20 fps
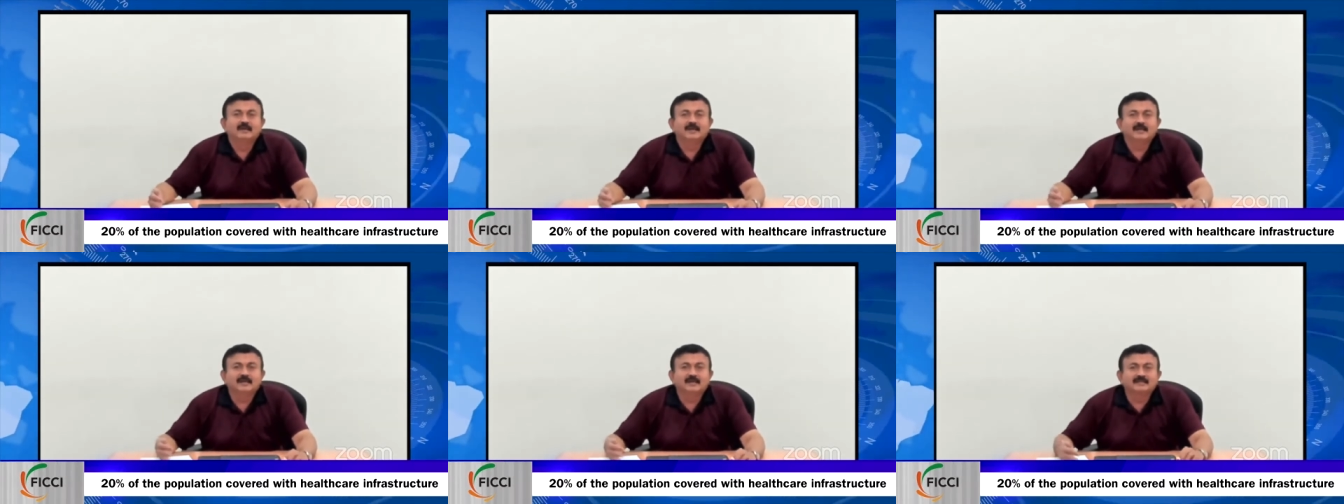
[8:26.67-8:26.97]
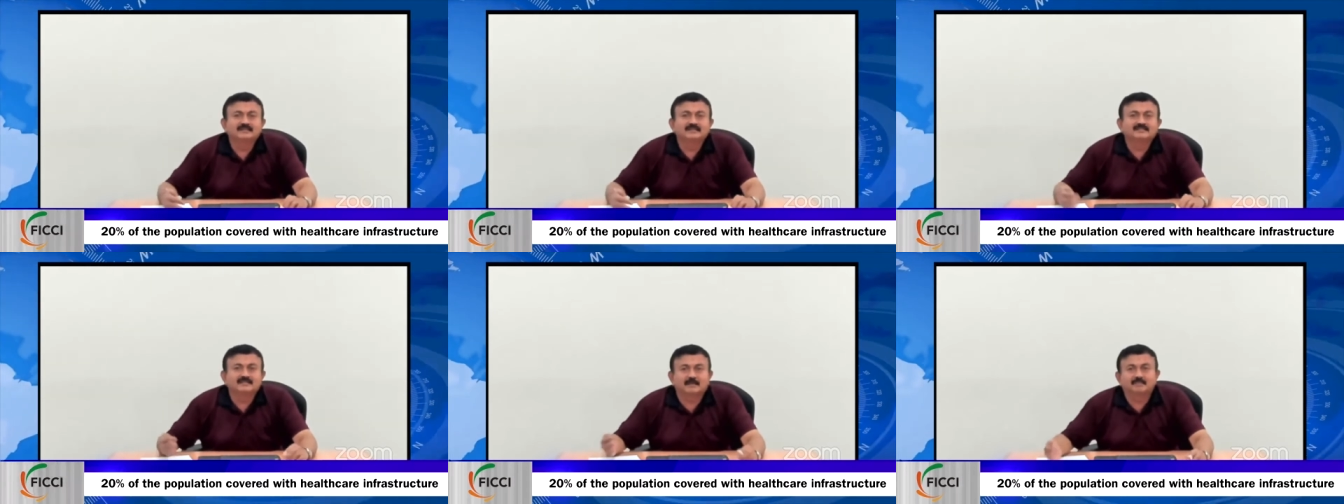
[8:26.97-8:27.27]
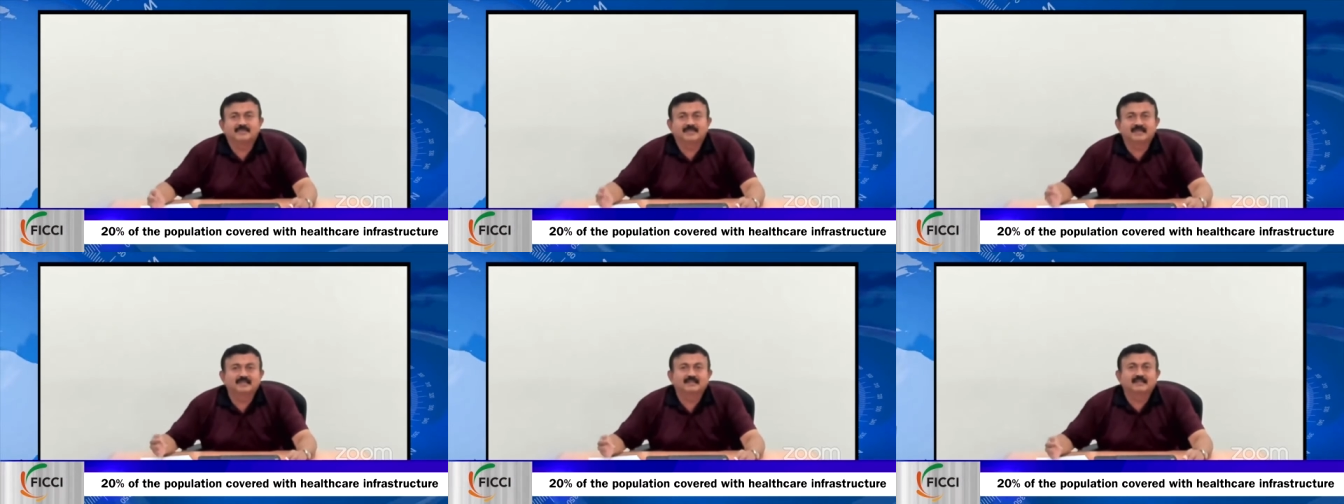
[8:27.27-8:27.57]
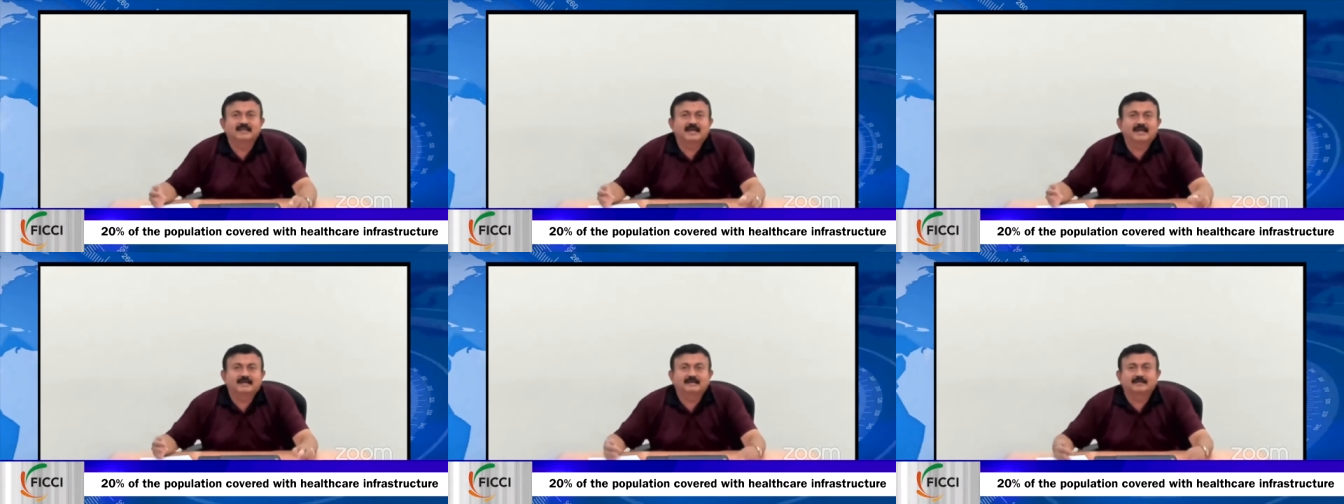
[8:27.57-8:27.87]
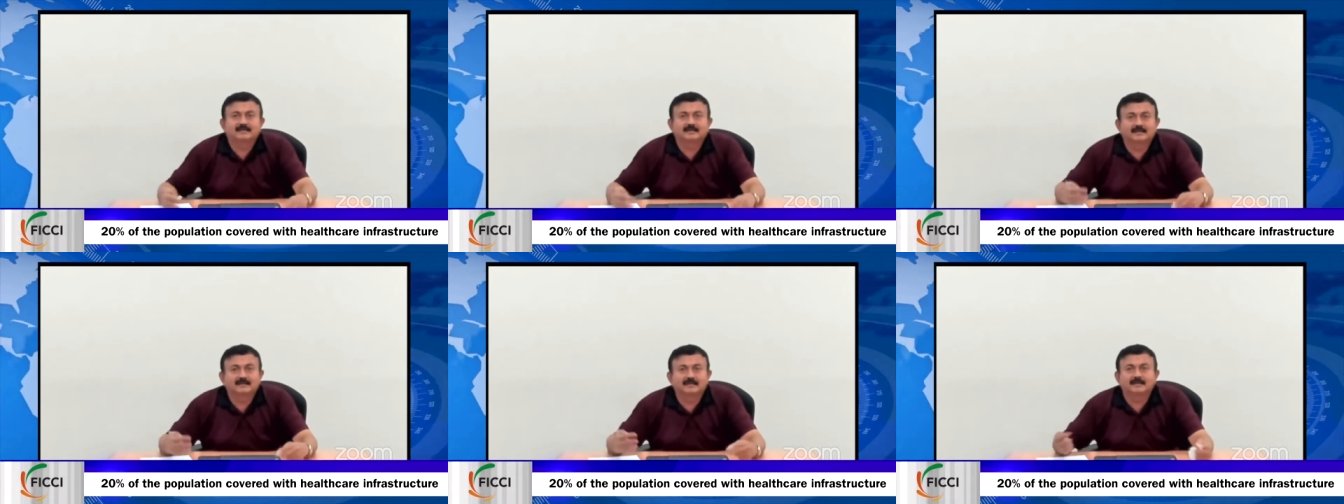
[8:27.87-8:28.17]
is something
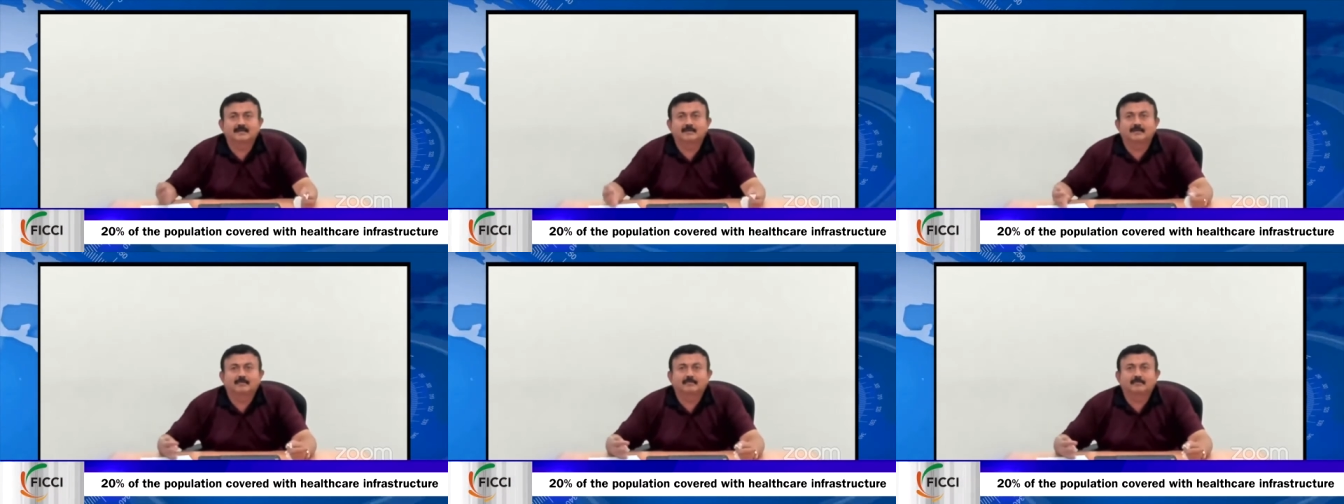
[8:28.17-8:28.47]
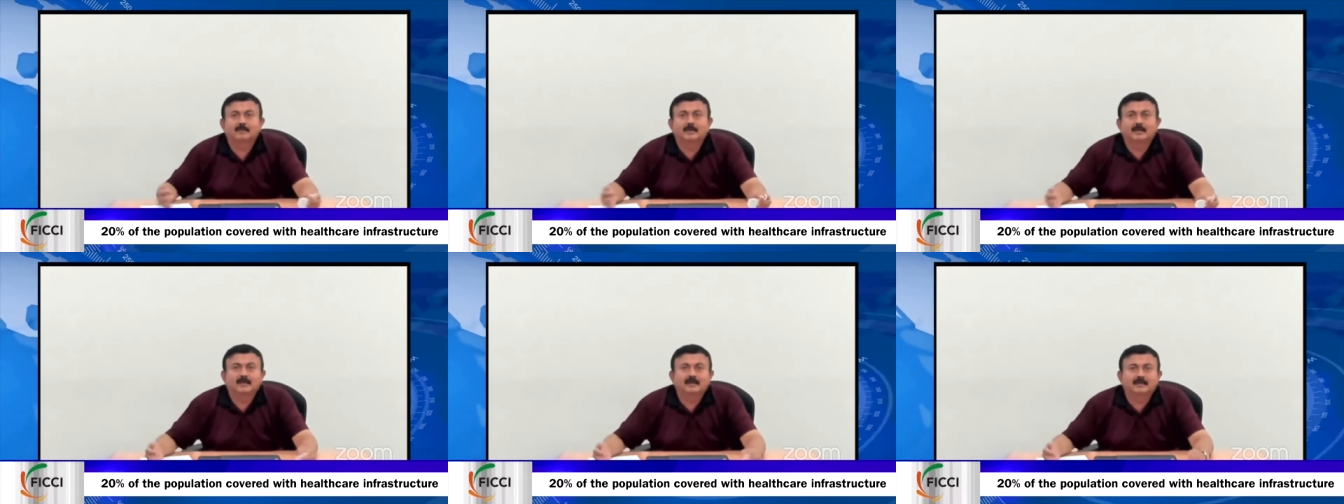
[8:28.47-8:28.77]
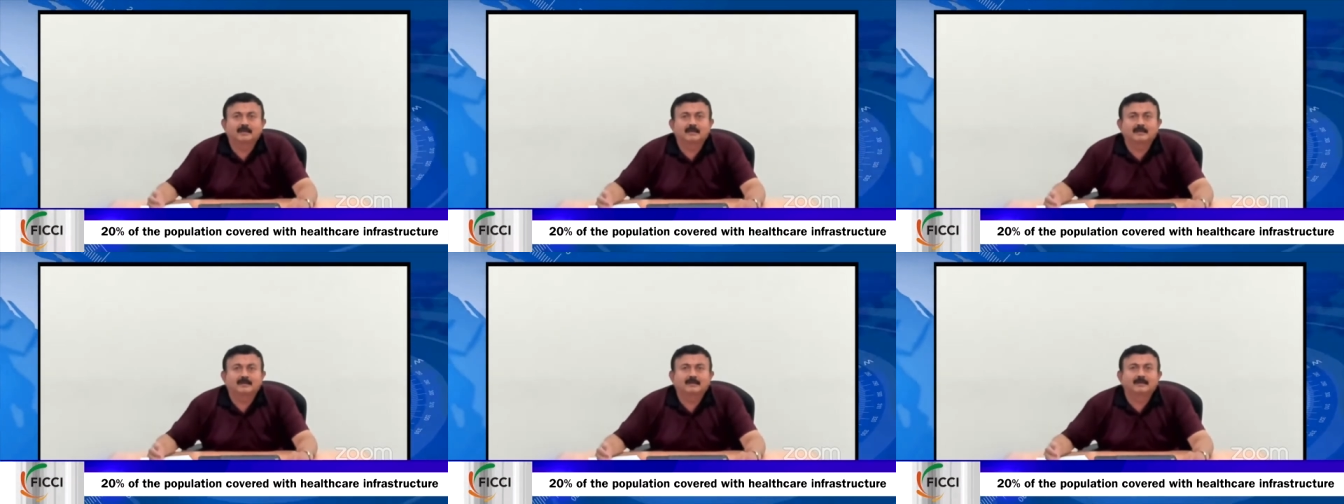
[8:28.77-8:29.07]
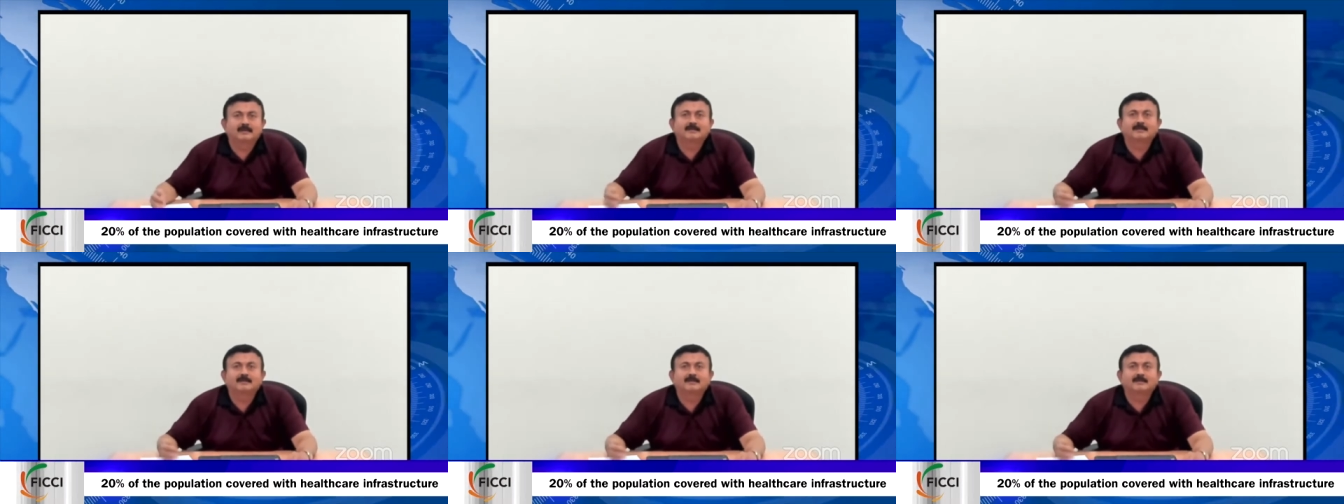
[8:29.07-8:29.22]
that, uh, you know, uh,